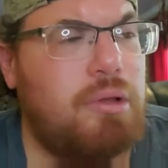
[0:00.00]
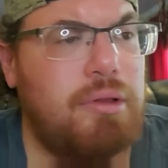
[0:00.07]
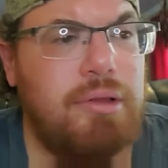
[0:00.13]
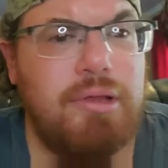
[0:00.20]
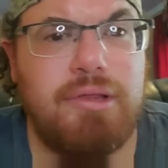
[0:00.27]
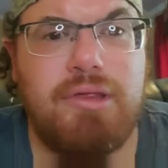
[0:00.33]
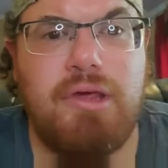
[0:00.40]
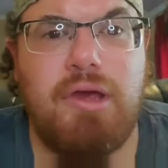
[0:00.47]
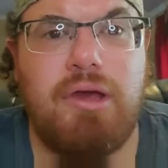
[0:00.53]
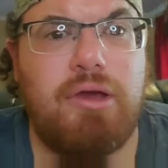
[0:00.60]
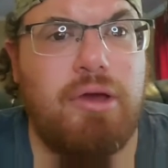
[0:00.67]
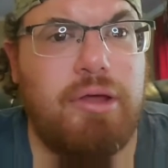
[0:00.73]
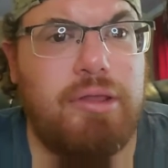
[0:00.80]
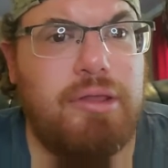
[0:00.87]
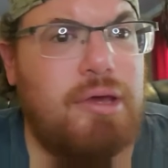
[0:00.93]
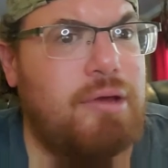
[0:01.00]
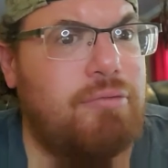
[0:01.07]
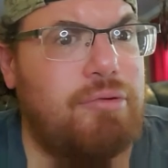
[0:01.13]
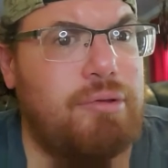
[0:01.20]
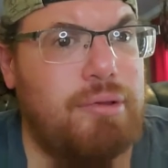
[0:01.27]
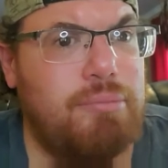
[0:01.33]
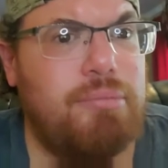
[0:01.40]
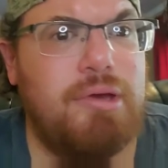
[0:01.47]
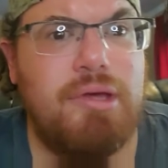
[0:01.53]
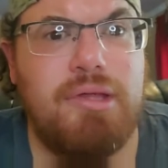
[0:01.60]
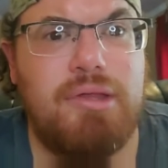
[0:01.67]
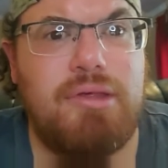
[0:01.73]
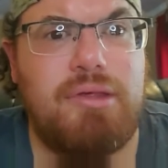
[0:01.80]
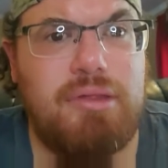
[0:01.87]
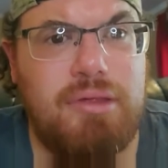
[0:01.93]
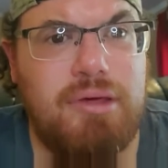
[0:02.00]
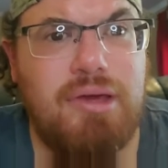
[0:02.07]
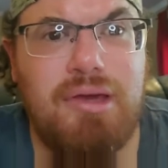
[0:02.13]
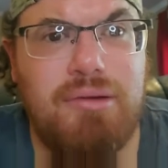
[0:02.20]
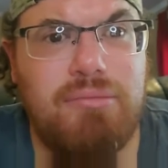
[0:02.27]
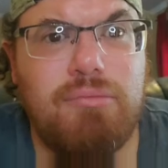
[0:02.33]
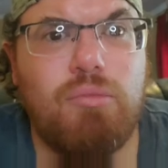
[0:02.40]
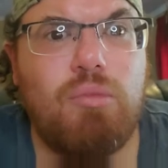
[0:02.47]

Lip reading: this is a good thing for them kids to see.